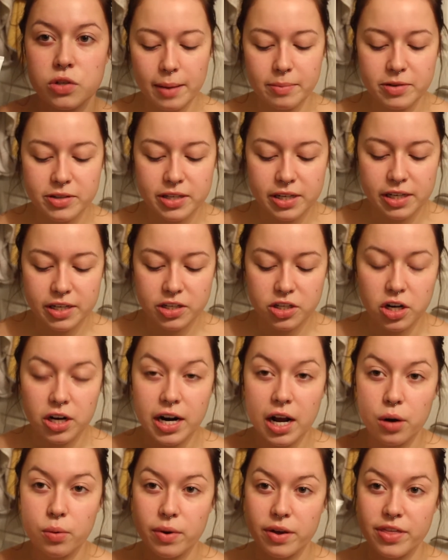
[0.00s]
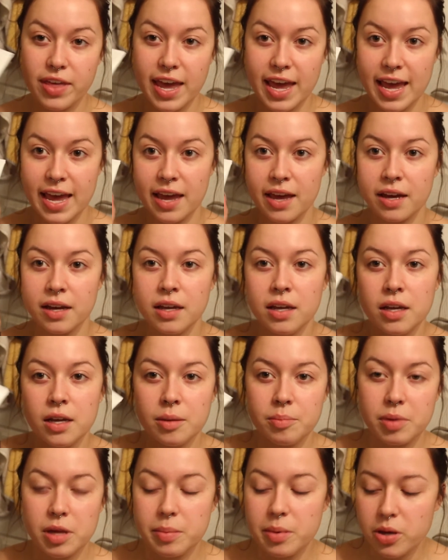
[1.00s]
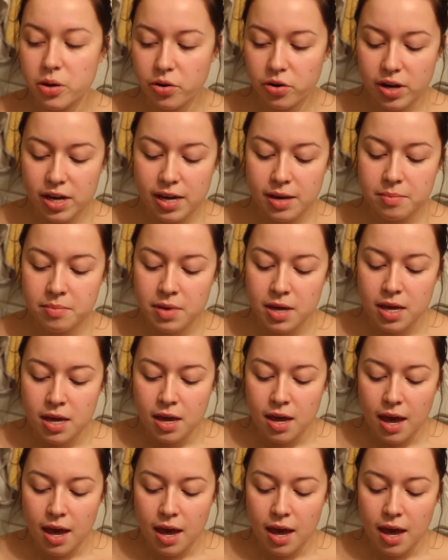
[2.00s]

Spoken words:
I'm just gonna start out with a BB cream